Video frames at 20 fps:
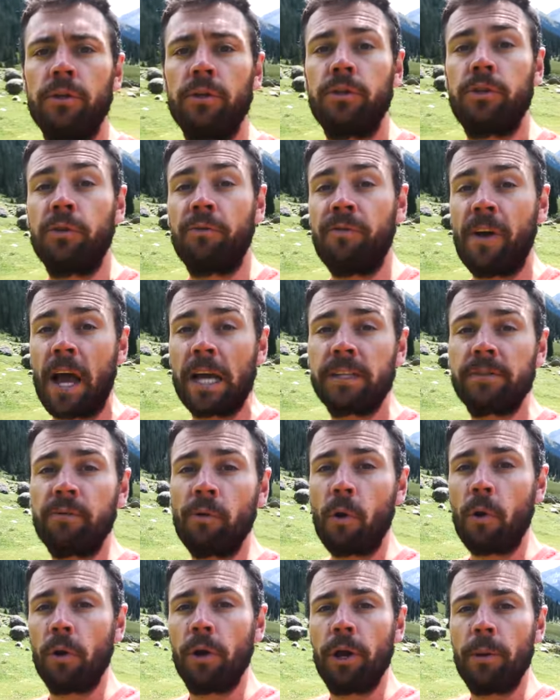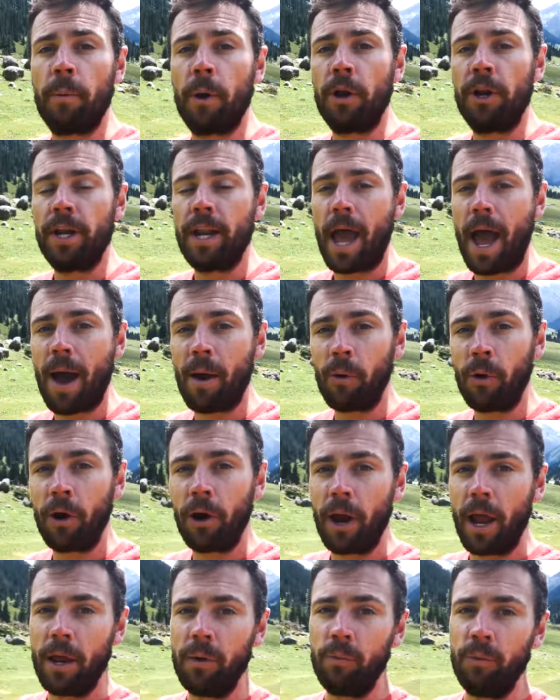So fast forward about an
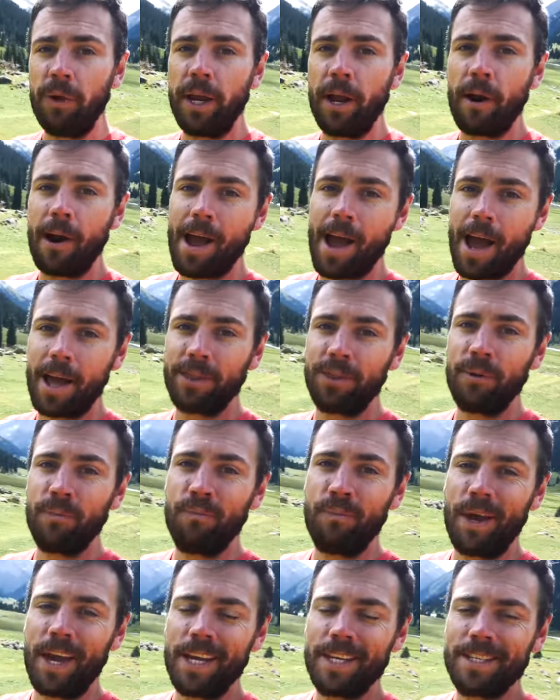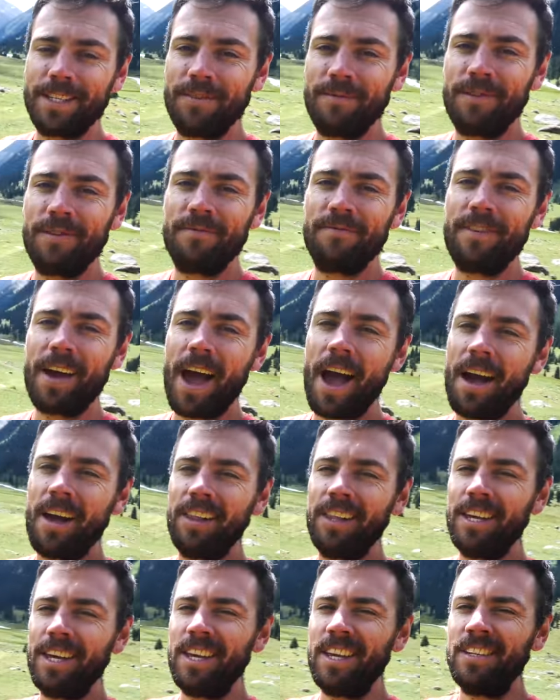hour and we are at the base of the
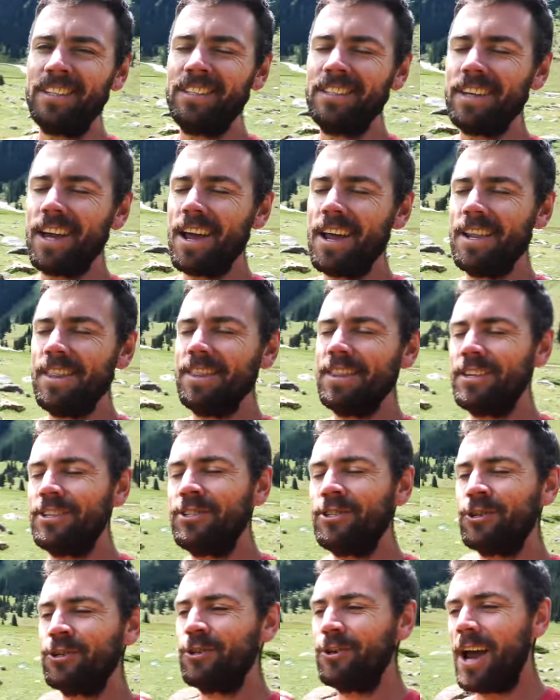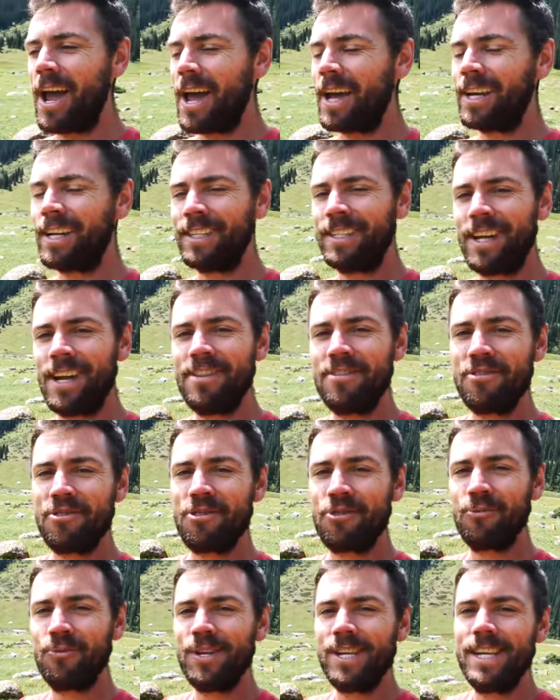valley, done the trek, done
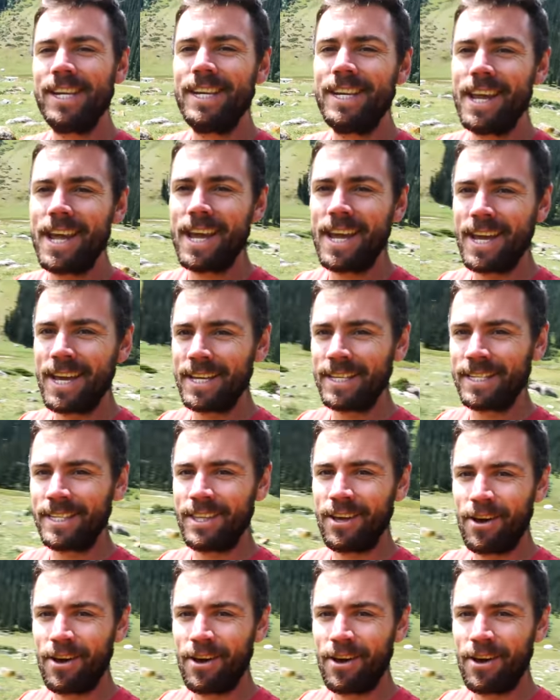3 days.